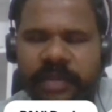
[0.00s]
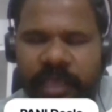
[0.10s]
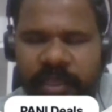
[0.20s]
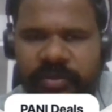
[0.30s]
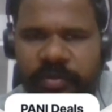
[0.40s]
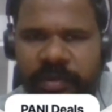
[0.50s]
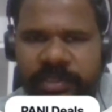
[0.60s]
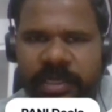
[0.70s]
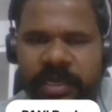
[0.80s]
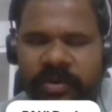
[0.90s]
Thank you so
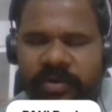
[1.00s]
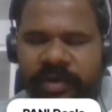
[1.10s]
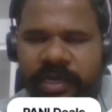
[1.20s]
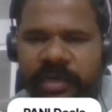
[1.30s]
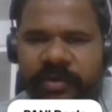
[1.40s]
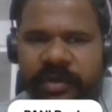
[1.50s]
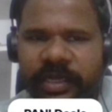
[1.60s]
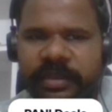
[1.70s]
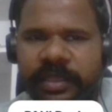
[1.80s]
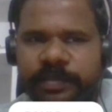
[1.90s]
much. And don't forget to
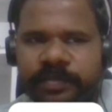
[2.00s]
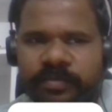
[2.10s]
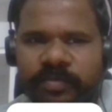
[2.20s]
click the